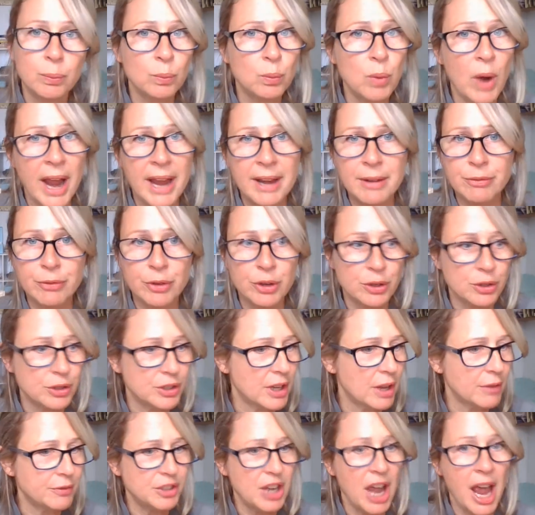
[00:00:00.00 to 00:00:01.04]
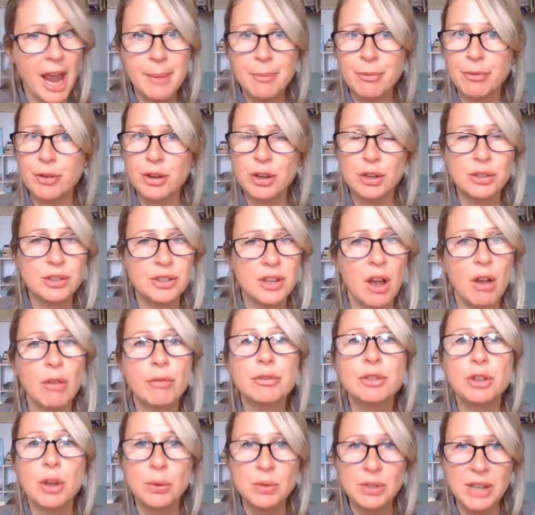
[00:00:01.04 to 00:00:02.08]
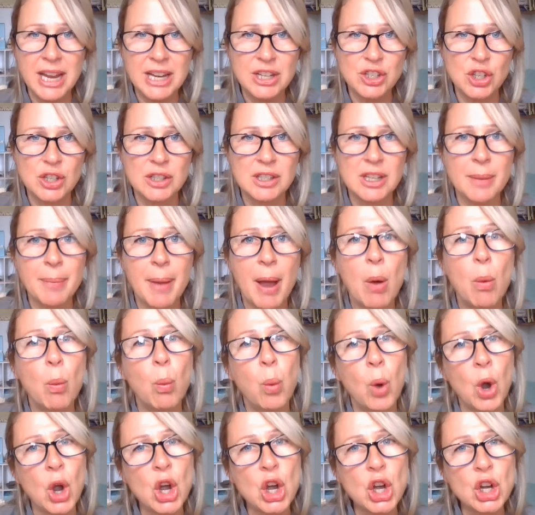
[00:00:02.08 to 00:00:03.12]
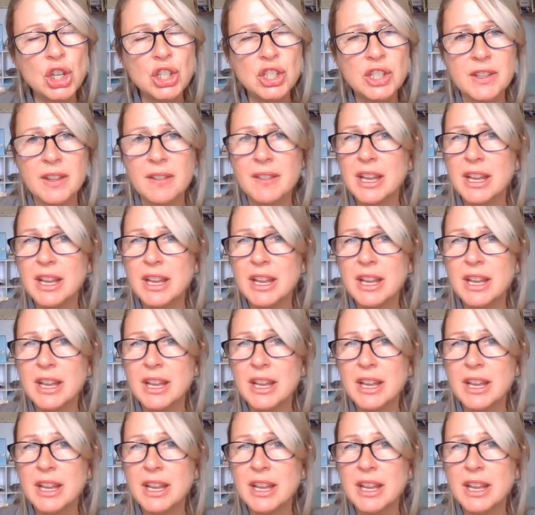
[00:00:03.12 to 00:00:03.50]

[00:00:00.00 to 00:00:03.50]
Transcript: write for yourself, type for yourself notations about words